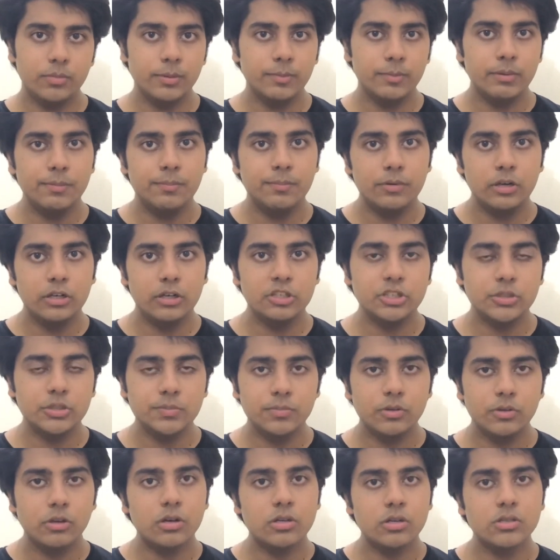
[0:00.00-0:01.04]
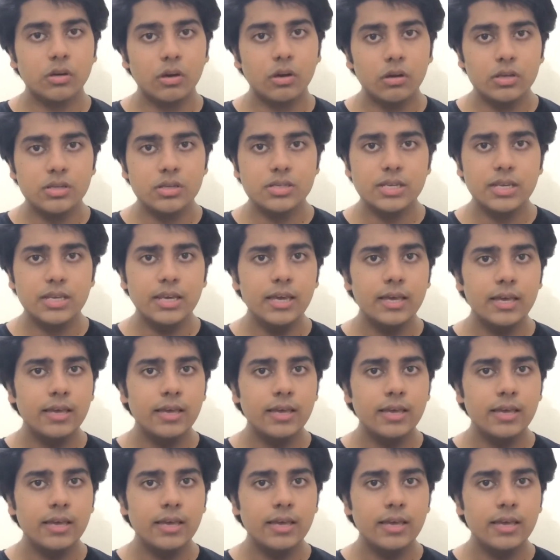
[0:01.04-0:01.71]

your preparation, because honestly